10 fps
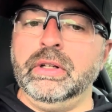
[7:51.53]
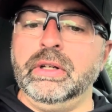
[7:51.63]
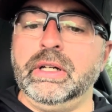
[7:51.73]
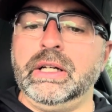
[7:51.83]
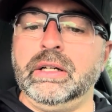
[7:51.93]

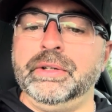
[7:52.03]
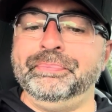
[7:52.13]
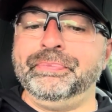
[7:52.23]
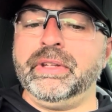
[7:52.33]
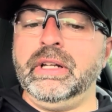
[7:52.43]

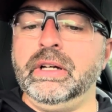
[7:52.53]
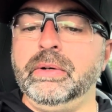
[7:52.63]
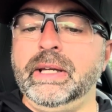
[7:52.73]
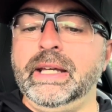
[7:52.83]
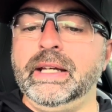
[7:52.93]

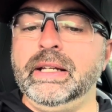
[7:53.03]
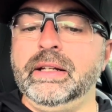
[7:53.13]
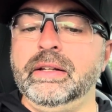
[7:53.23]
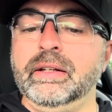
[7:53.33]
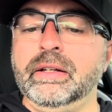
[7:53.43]

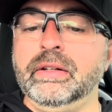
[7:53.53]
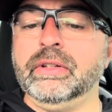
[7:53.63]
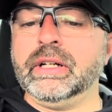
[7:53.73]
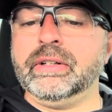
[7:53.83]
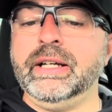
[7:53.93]
And Dr.